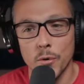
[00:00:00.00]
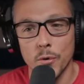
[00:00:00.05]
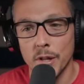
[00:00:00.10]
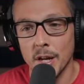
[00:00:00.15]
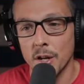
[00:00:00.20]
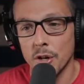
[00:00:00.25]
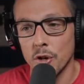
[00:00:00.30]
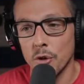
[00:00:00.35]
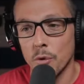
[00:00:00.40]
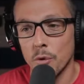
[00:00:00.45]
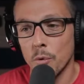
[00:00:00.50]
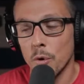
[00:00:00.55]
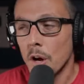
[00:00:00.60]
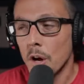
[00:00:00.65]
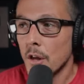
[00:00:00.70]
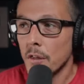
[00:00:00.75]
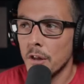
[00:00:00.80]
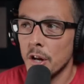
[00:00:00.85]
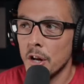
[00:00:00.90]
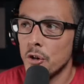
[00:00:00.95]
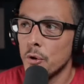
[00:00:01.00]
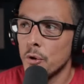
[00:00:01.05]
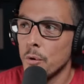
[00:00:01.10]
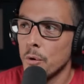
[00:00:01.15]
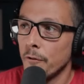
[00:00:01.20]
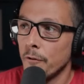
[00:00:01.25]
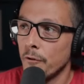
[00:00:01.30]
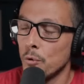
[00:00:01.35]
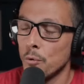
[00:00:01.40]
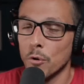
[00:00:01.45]
They knew
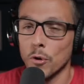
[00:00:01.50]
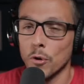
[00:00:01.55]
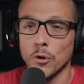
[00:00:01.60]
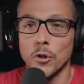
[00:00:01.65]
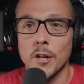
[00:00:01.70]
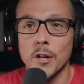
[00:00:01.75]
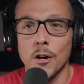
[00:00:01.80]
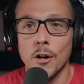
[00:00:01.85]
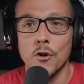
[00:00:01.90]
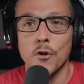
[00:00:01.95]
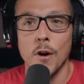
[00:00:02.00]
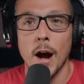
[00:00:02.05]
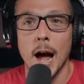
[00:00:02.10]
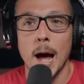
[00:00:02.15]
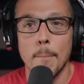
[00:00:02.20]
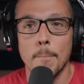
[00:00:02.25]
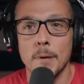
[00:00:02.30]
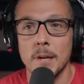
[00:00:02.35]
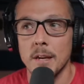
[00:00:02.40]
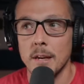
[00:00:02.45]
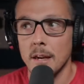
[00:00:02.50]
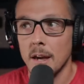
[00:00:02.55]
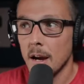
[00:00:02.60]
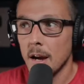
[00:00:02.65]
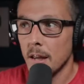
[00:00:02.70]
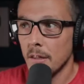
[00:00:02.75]
if you were looking crappy.